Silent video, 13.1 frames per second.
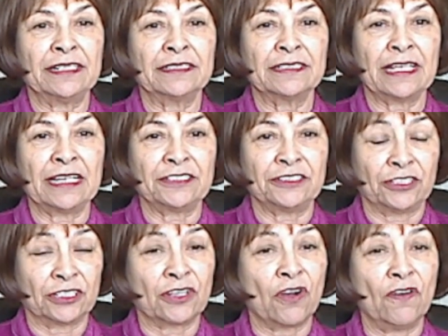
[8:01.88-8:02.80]
and
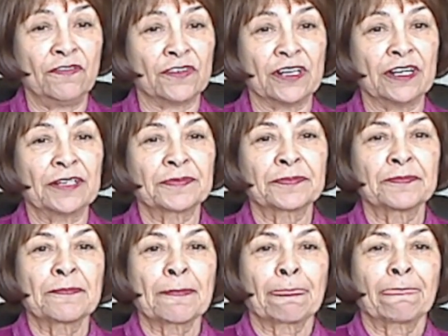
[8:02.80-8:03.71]
took over.
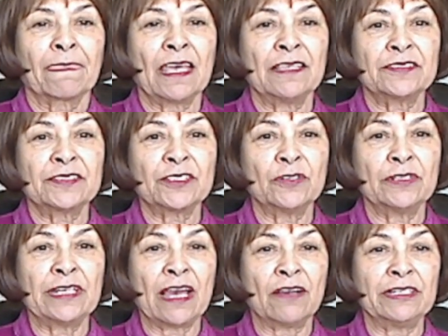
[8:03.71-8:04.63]
And so
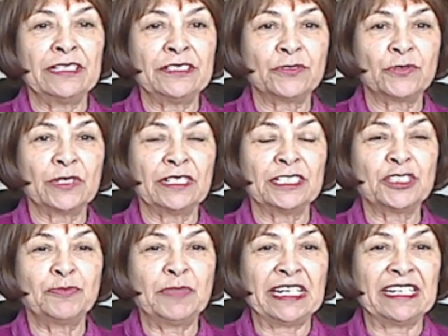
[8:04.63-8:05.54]
now Israel is
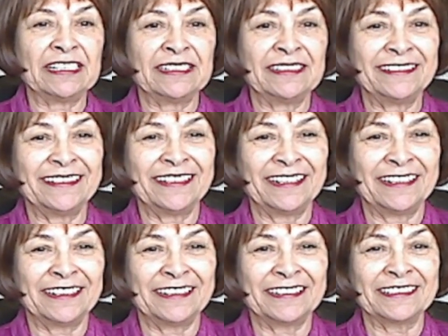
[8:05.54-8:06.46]
being
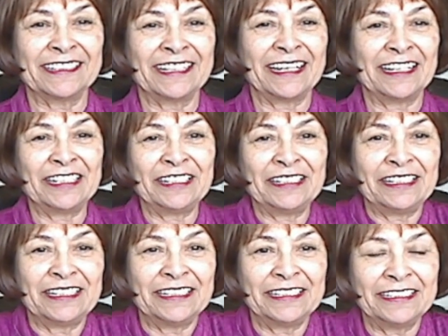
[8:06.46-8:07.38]
led
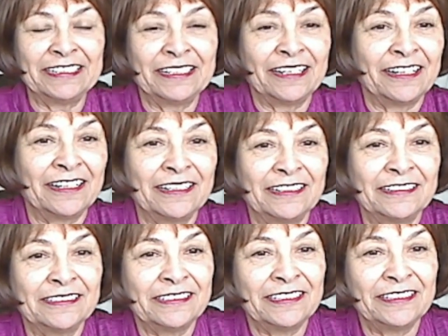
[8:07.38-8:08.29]

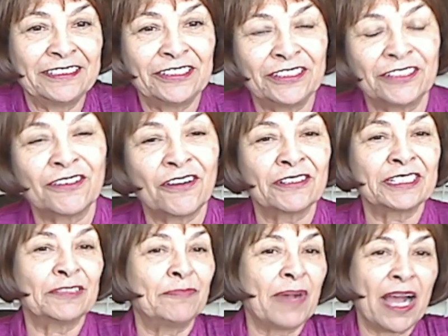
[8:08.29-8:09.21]
into their own
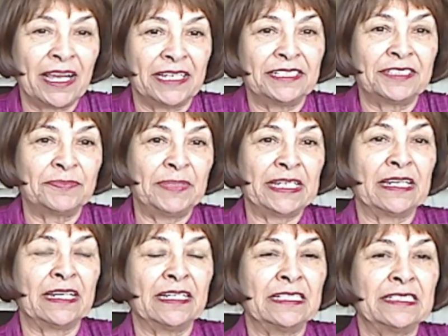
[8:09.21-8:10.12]
demise
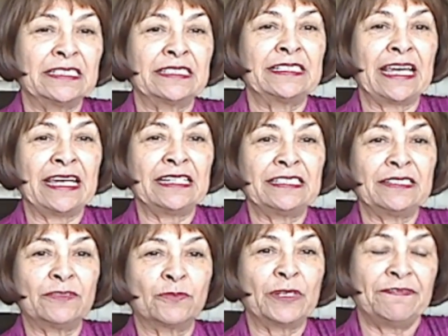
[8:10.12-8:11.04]
because they
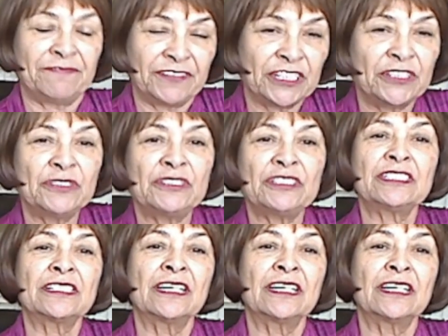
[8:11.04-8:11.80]
refuse